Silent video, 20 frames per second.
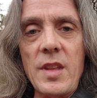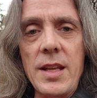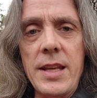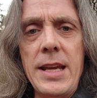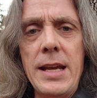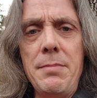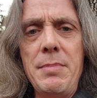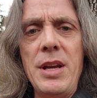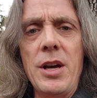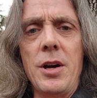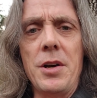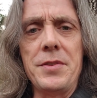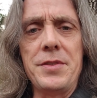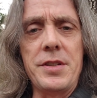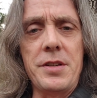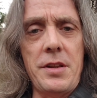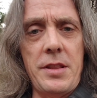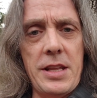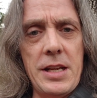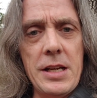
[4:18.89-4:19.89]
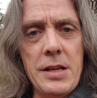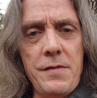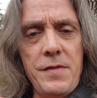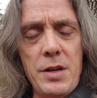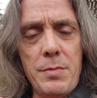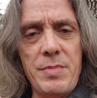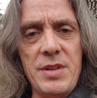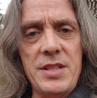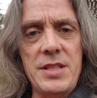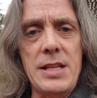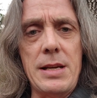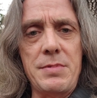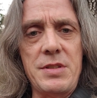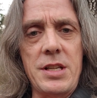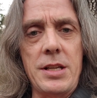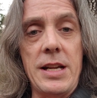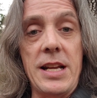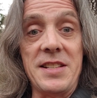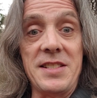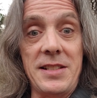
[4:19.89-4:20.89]
can be altered. Think of your
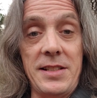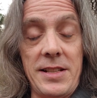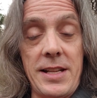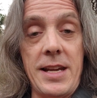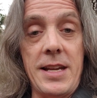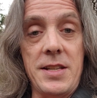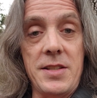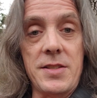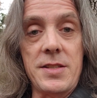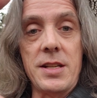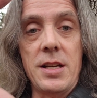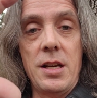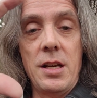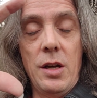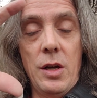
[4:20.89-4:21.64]
perception as a lens.